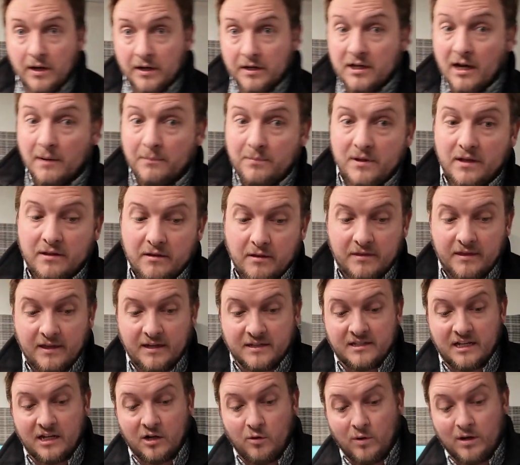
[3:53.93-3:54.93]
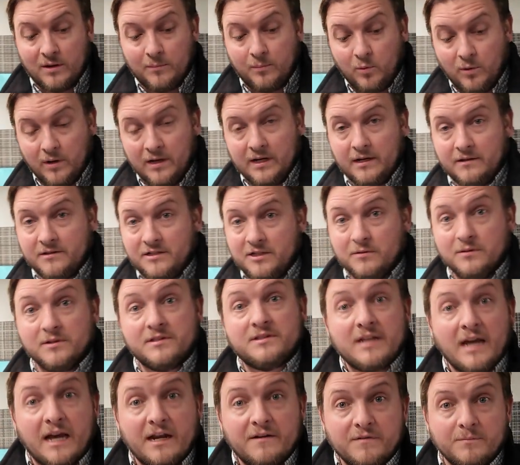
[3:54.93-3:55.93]
on, a couple other things that I want to point out to you.
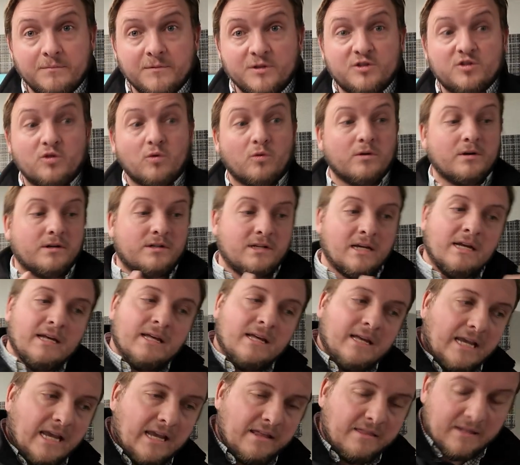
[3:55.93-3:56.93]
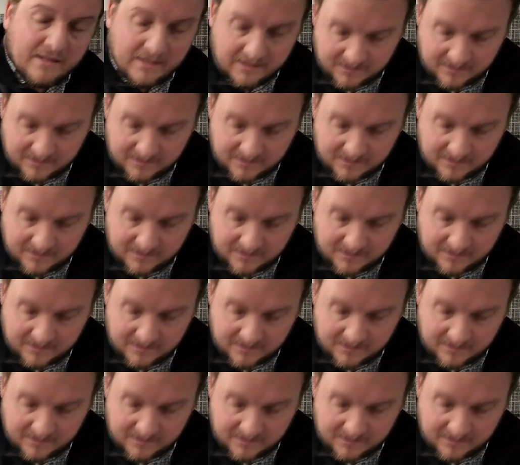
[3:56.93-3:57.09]
Aside from the storage and the